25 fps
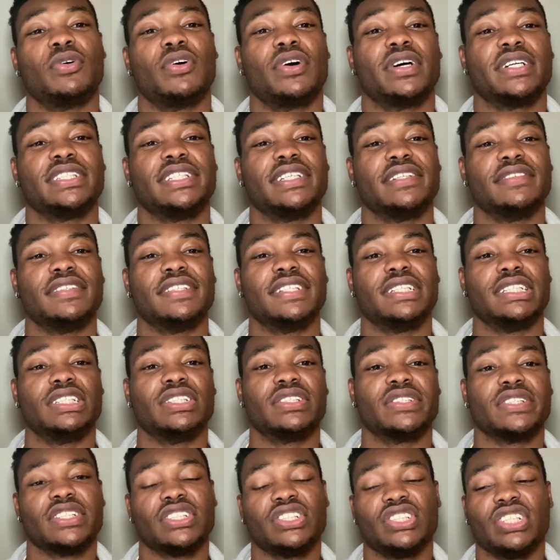activities
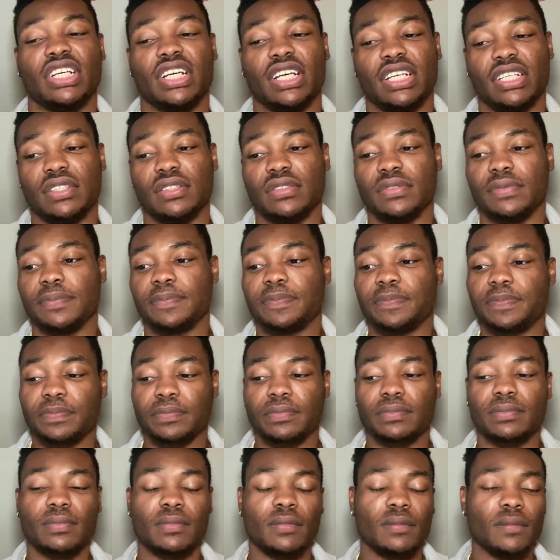on the channel.
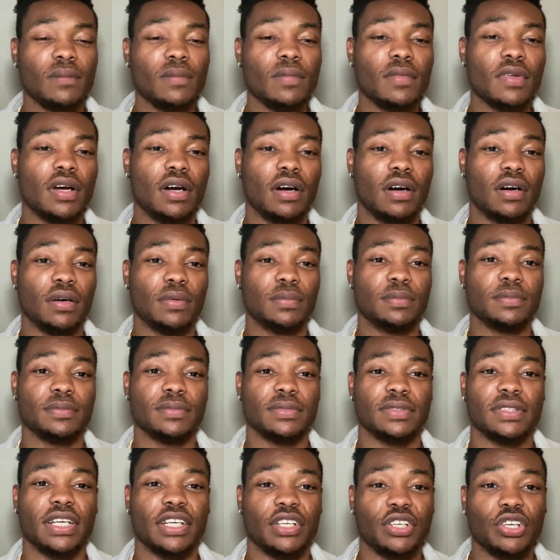
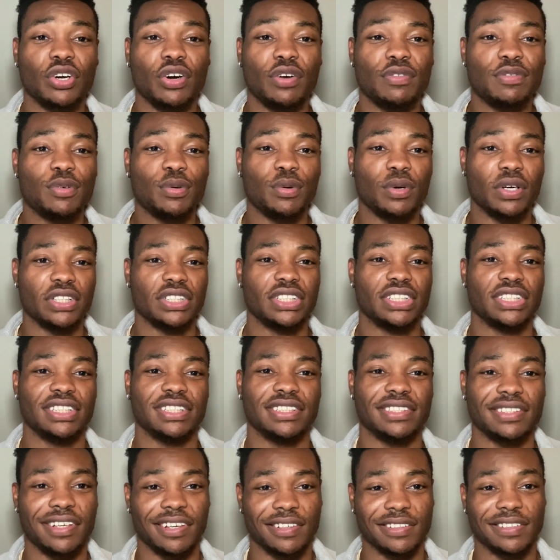Thank you all for
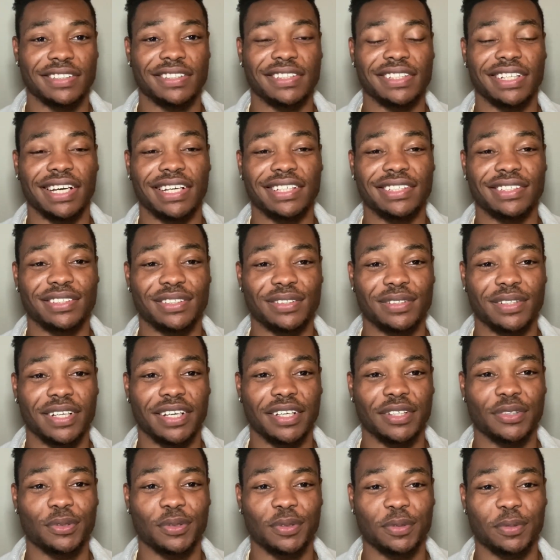watching. I'll see you guys on the
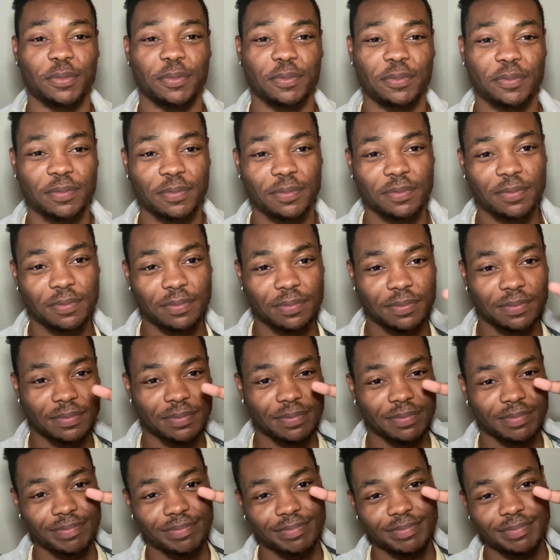next one.
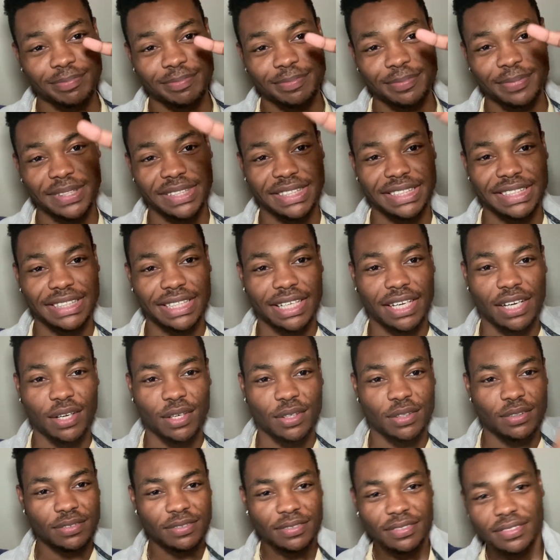Peace
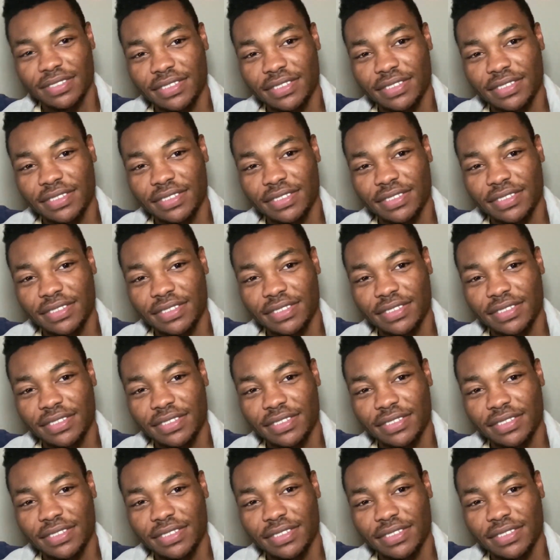out.